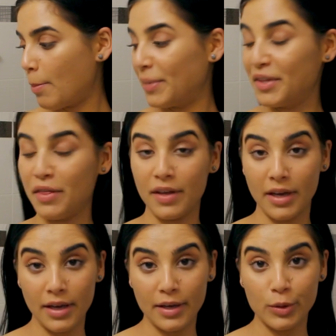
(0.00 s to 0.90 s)
But the
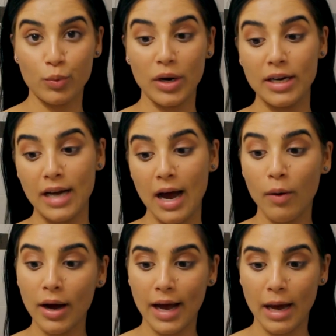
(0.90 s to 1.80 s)
thing is, right
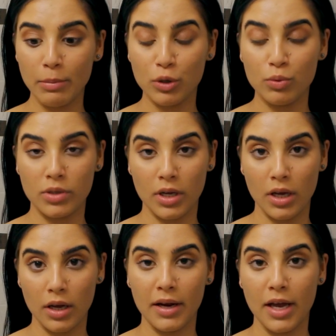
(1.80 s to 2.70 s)
now I am
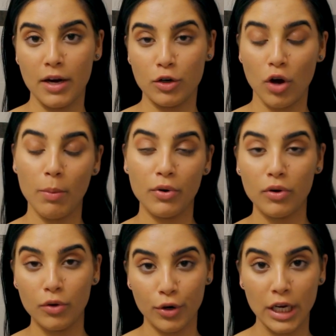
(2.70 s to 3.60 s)
using medicated
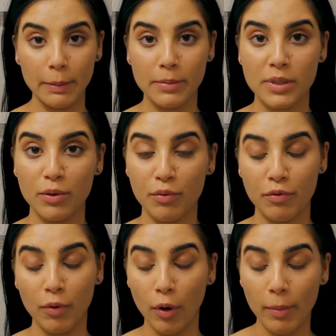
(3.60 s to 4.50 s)
topical creams
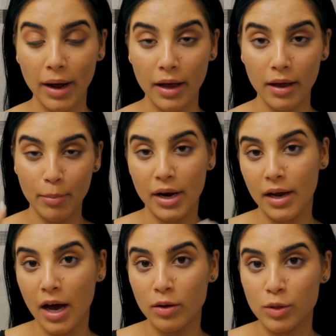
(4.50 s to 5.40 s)
for my
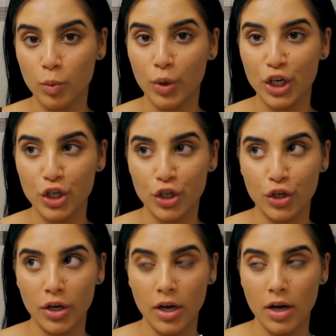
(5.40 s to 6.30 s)
breakouts,
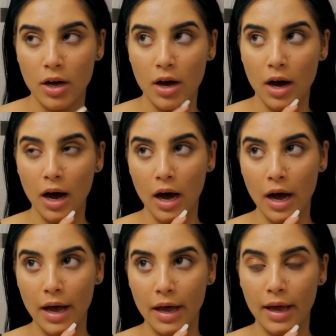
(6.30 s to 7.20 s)
which
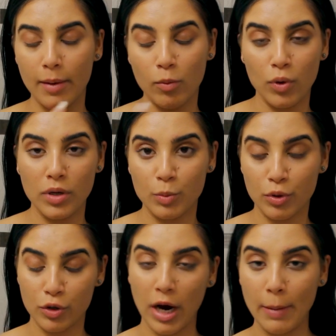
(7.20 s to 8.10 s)
I was
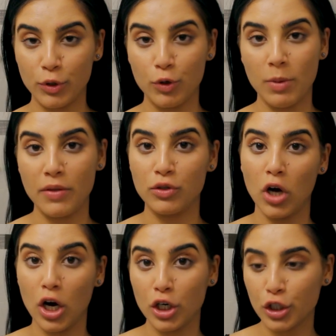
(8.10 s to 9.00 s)
prescribed to by the
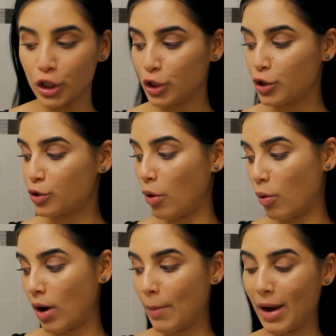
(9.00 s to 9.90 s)
doctor,
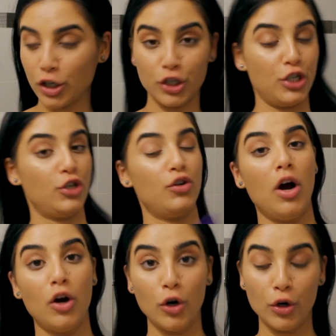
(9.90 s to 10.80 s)
so I'm actually
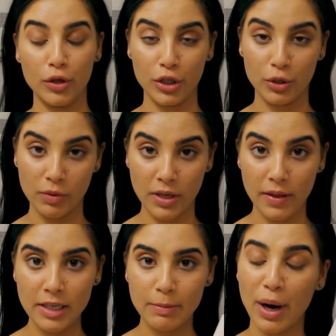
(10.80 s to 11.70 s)
not currently using
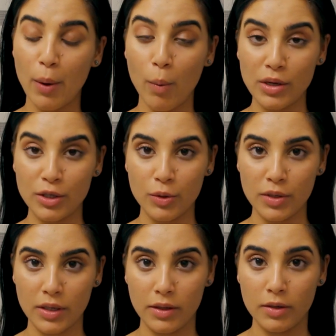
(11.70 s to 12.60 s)
this, but I was
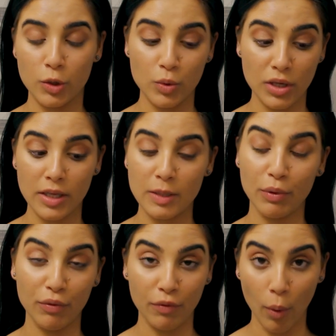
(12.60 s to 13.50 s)
using this
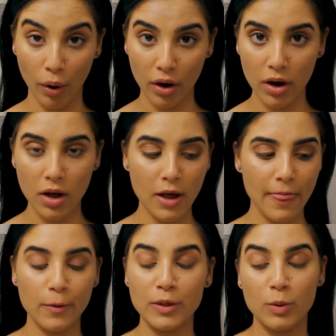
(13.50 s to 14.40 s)
before.
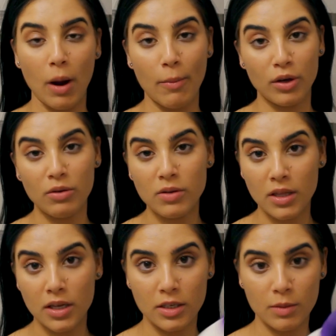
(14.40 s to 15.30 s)
The reason why I'm not
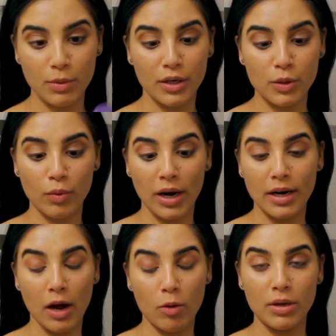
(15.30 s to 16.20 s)
using is because right
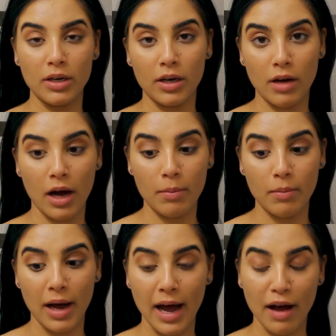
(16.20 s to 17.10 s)
now
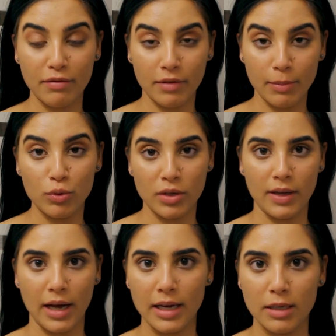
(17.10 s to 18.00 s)
um, I have I'm using
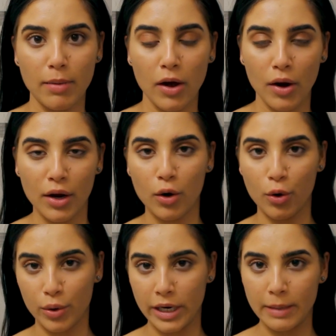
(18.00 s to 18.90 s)
like antibiotic
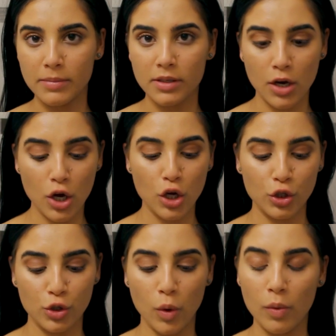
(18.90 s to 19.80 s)
creams,
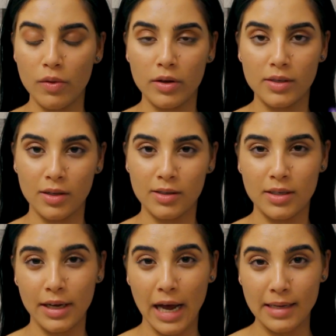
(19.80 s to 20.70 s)
so the
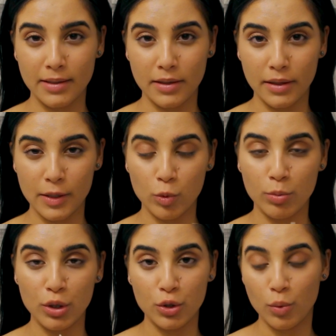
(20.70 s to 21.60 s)
salicylic acid in this would
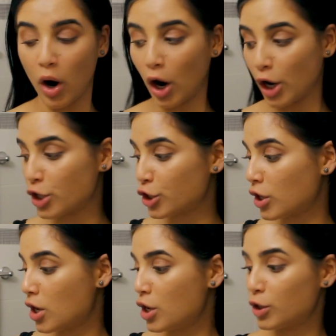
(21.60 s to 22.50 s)
be too
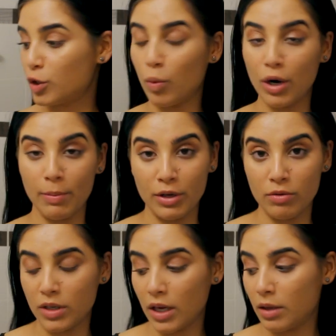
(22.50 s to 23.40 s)
harsh. So what am I
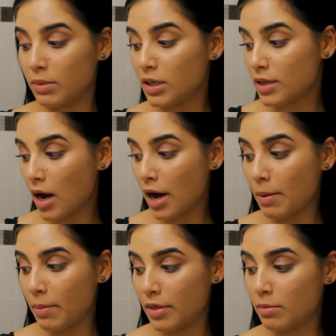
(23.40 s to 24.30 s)
using in the
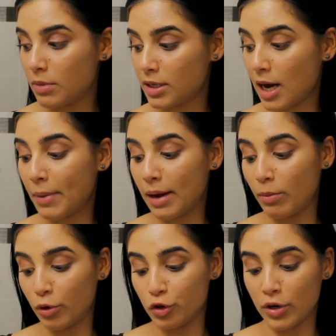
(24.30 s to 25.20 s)
meantime? In the meantime, I
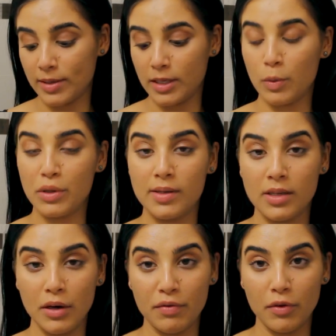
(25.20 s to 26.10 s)
am moisturizing with the
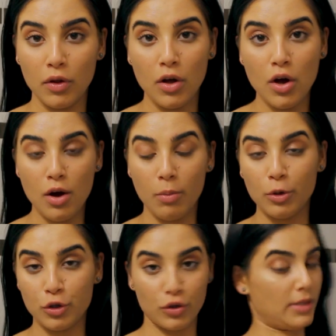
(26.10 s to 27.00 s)
Cetaphil
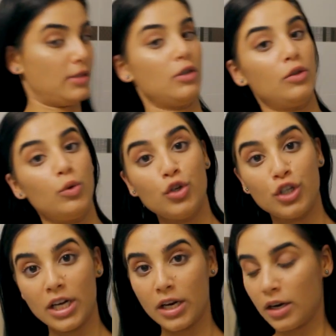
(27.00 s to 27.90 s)
moisturizing
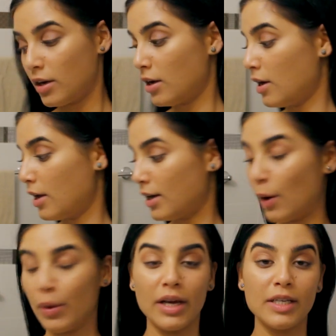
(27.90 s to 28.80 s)
lotion.
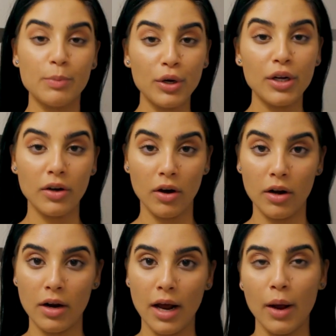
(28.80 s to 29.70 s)
Now it is pretty
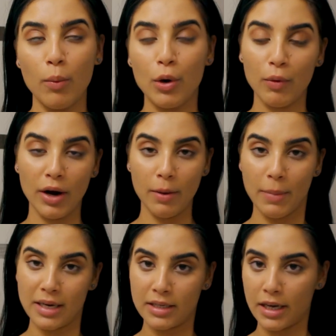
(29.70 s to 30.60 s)
good, and I would
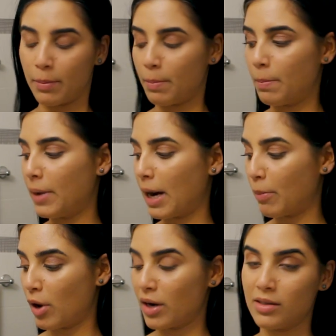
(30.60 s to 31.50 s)
recommend it, but I'm
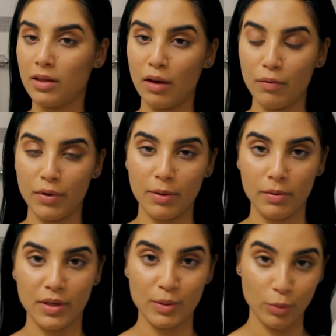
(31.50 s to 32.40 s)
not as in love with
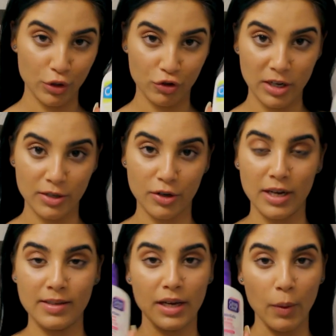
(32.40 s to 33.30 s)
this moisturizer
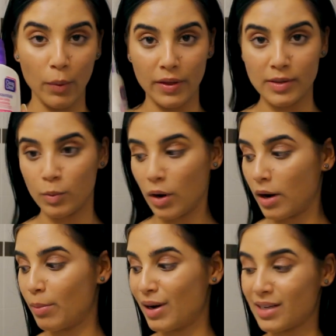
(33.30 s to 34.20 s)
as I am with this
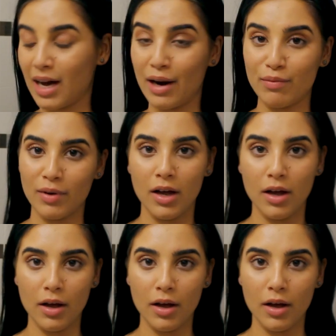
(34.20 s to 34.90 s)
one. But it's kind of